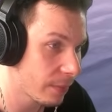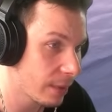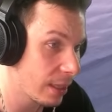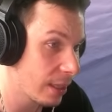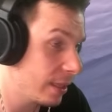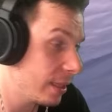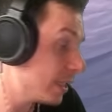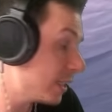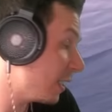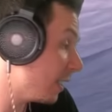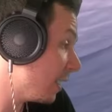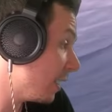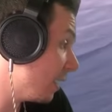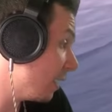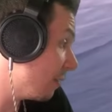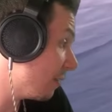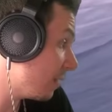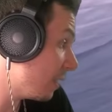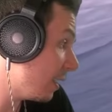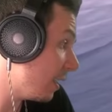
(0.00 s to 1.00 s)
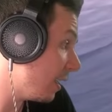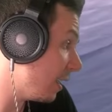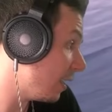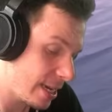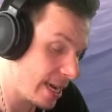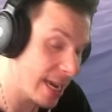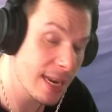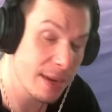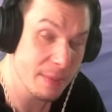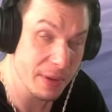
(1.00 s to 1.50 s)
Listen, if the
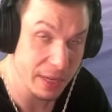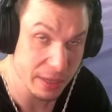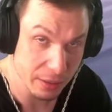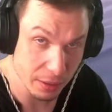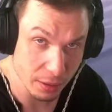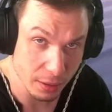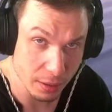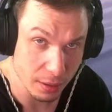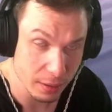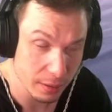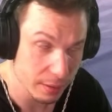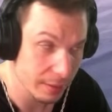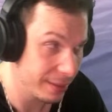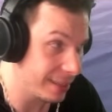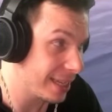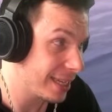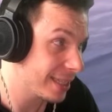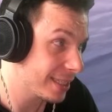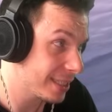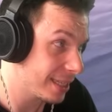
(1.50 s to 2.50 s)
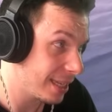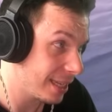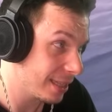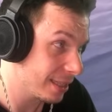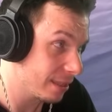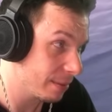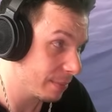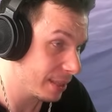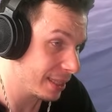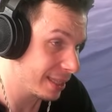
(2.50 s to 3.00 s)
enemy claw does the
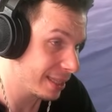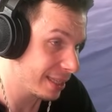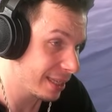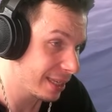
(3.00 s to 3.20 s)
ultimate,